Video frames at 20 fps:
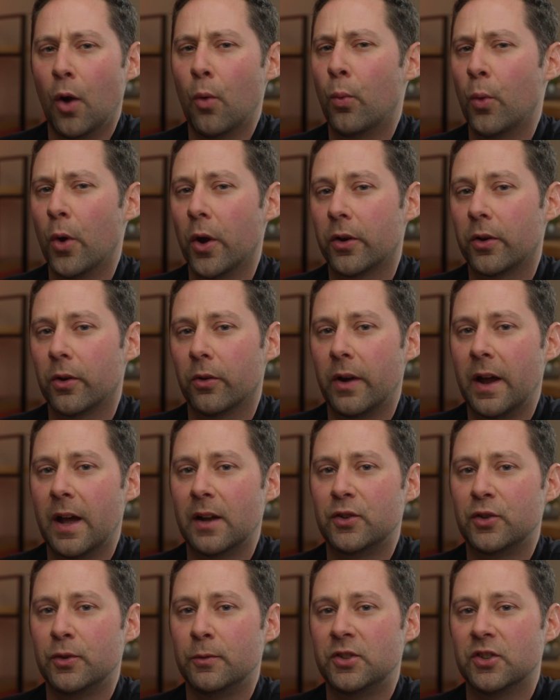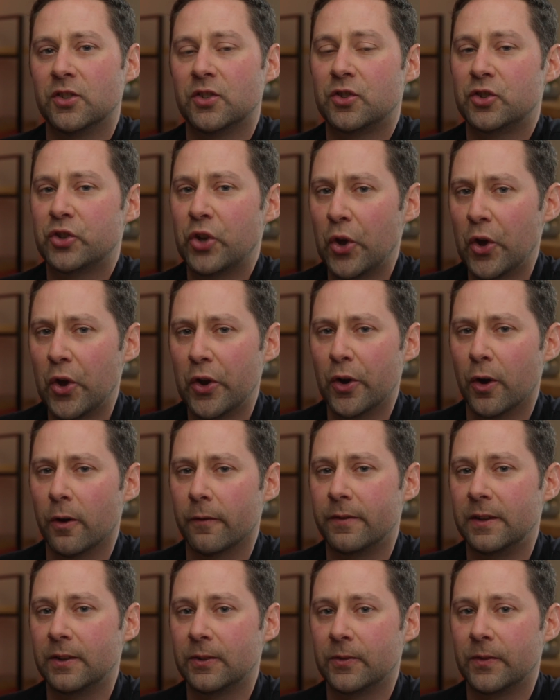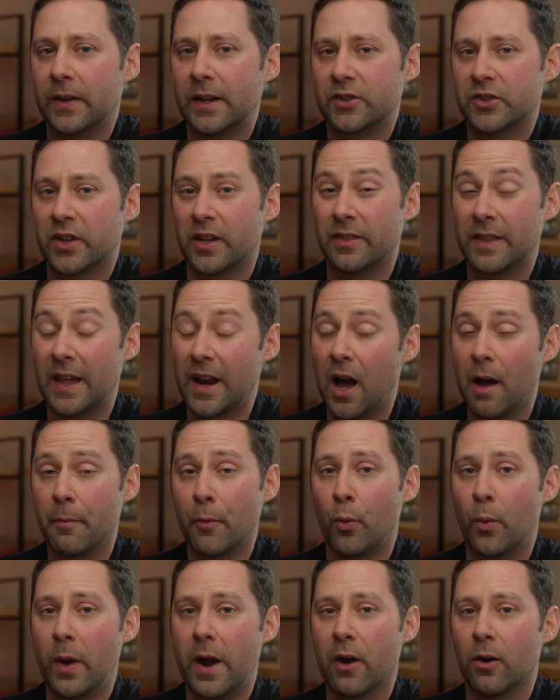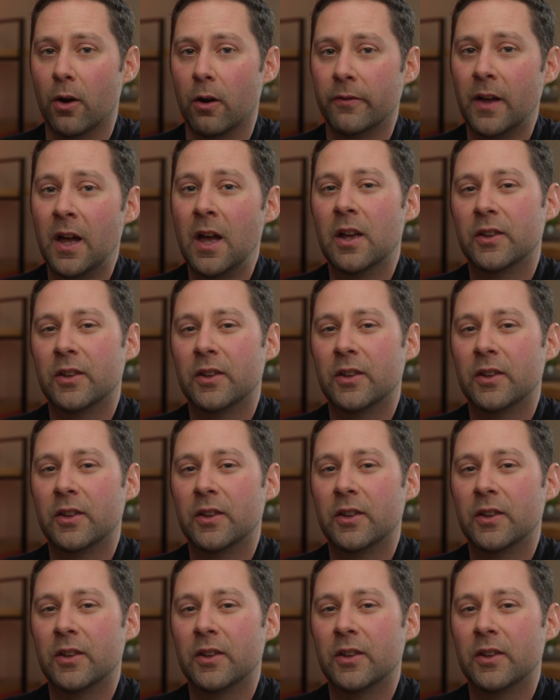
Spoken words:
a workaround to just turn off this feature that I'm aware of.